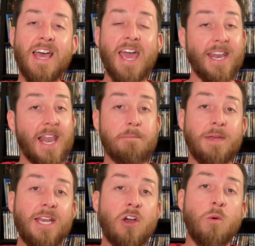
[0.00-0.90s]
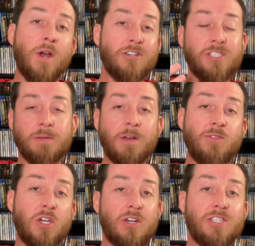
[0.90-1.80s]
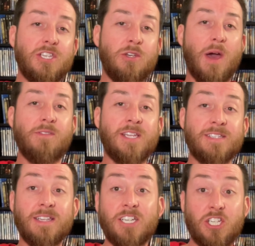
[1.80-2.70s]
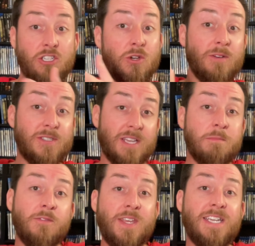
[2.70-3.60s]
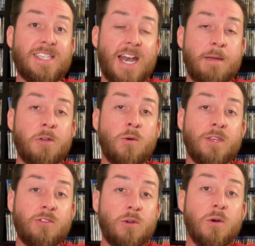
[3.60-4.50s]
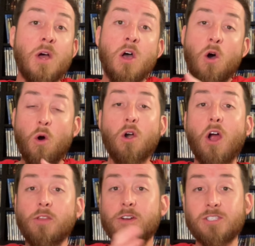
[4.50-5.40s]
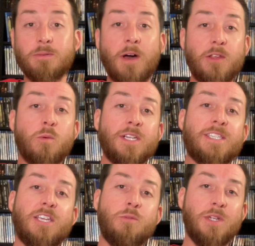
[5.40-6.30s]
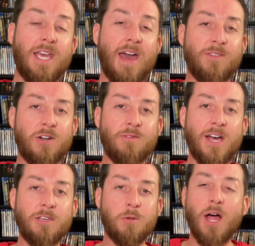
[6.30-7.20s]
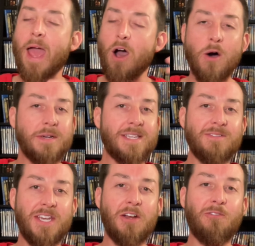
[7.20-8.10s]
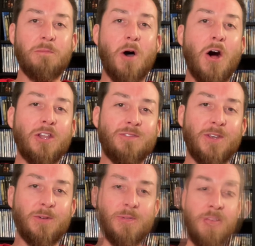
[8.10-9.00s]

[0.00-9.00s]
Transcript: and let me know what are some of yours that you have in this collection. Do you have some of these that I'm going through or are there some other ones that you really have that are valuable? I always love to hear from all of you.